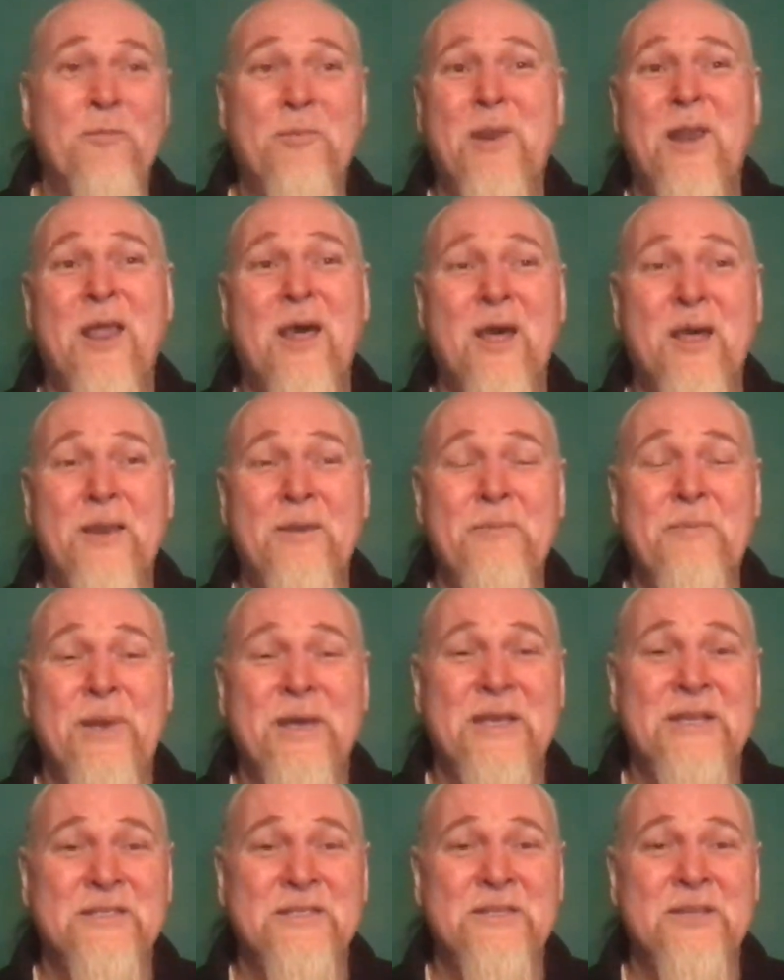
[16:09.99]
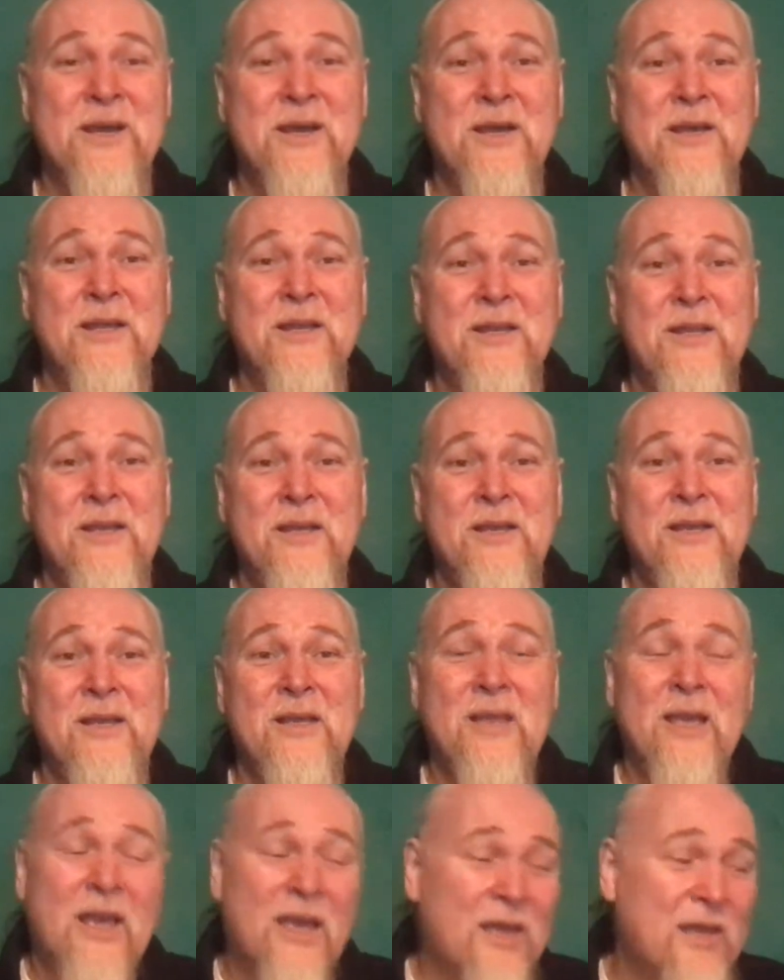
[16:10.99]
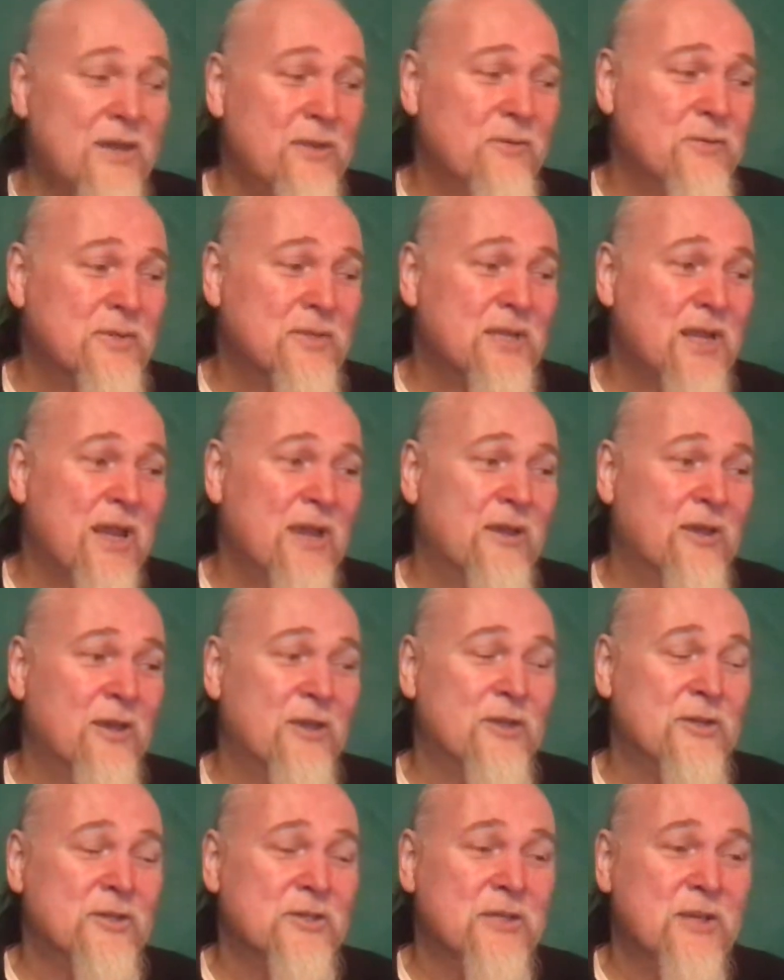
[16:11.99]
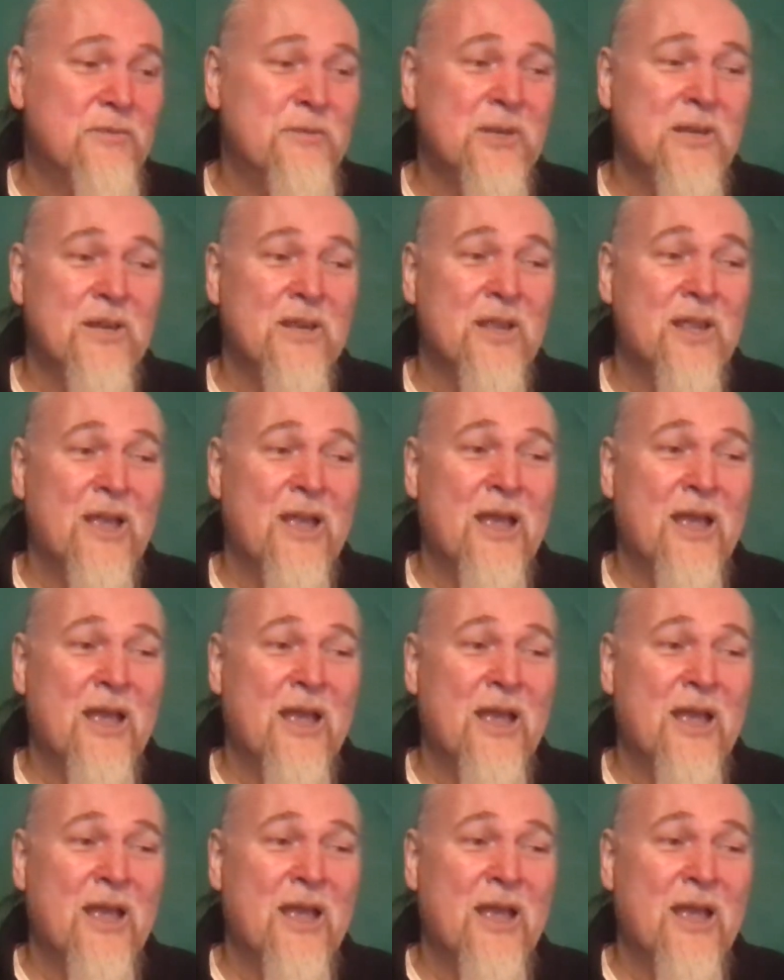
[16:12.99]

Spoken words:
a plant-based diet, and we'll see how it goes. I mean,